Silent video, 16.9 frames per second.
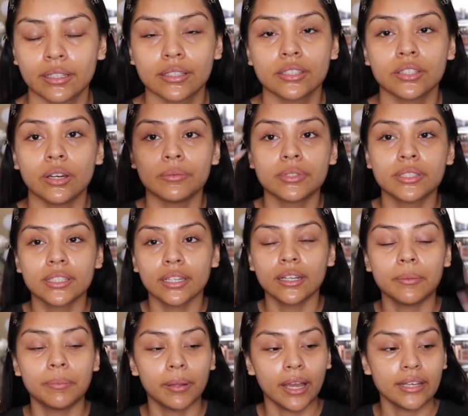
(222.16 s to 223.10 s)
So I'm just going
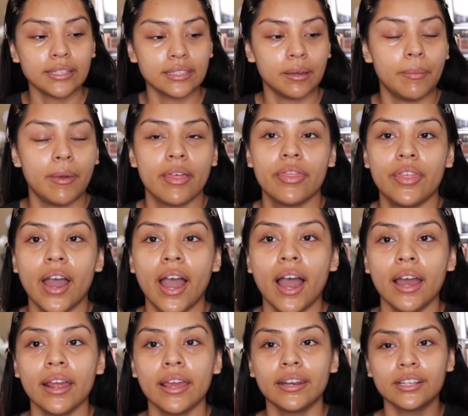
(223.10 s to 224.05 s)
to apply some of
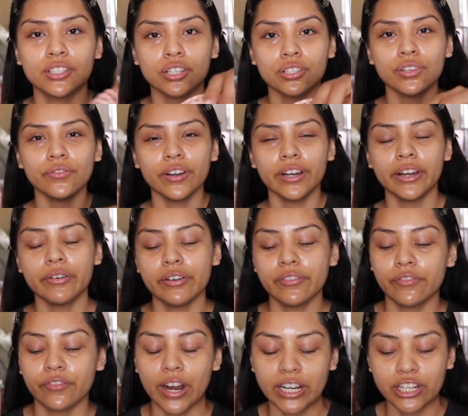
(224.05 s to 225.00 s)
that, and it's also very
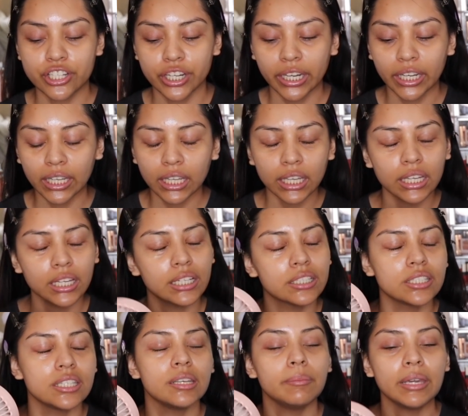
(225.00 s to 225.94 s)
refreshing
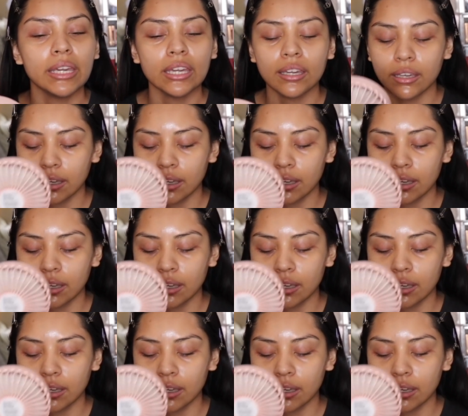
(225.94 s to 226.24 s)
to me.